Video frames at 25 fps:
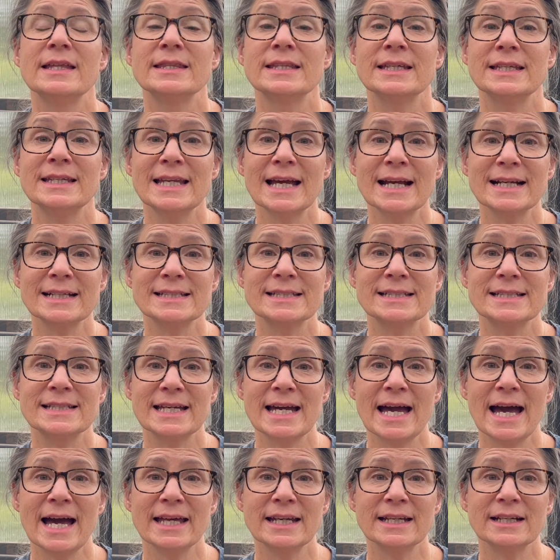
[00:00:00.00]
The next
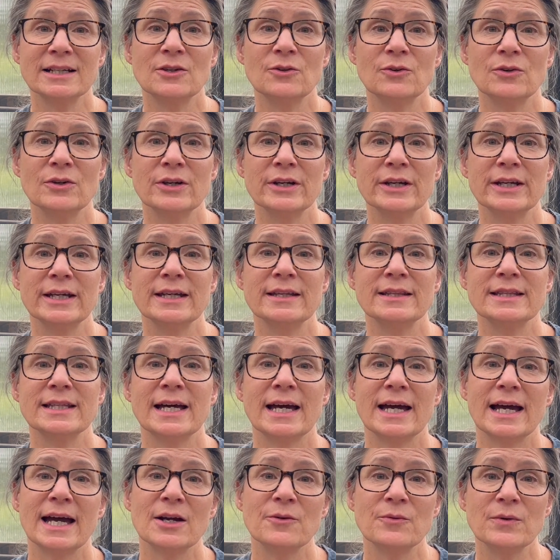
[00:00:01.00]
category
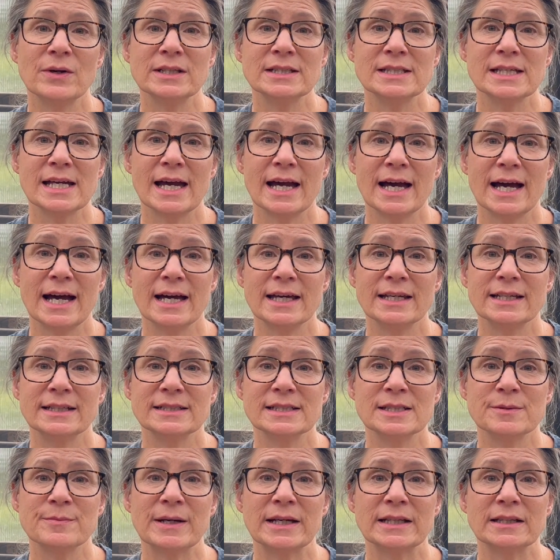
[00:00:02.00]
that I want to add
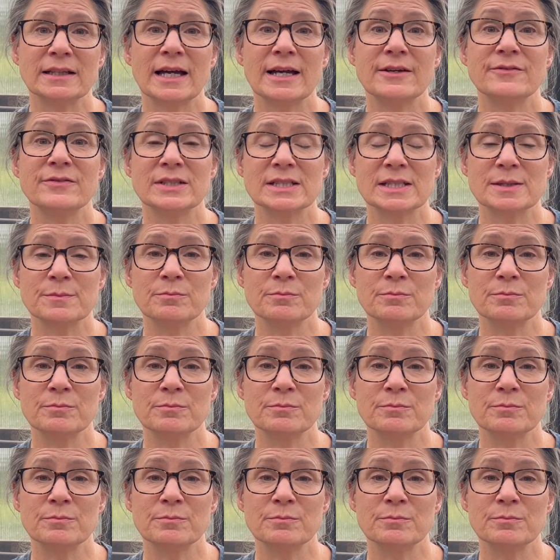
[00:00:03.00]
into my life is